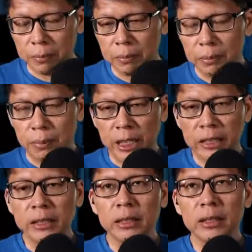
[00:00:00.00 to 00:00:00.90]
But
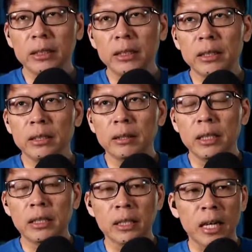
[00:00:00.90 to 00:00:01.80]

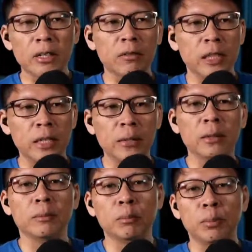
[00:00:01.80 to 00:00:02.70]
it kind of
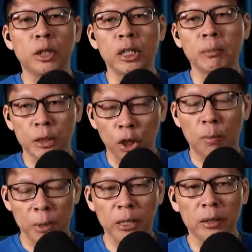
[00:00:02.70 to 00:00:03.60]
then brought up a
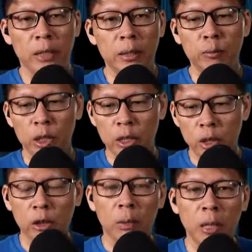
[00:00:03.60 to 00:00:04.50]
topic that we
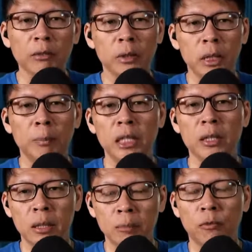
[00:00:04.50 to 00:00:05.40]
talked about a bit
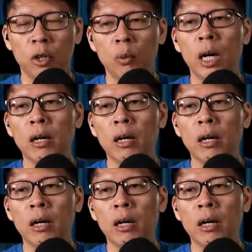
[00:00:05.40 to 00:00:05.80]
for a while.